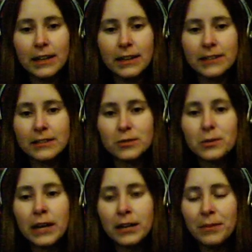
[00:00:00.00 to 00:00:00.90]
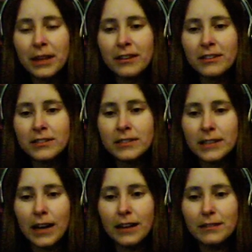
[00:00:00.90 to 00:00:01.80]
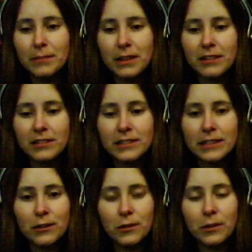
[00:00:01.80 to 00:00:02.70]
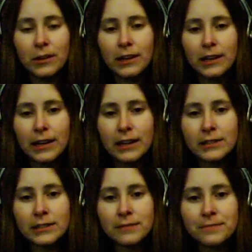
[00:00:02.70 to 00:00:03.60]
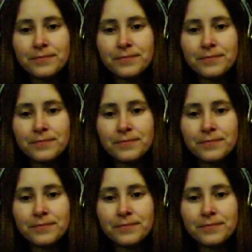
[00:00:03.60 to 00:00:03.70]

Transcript: And this is random mythicals, not mythicals that you know you're gonna get.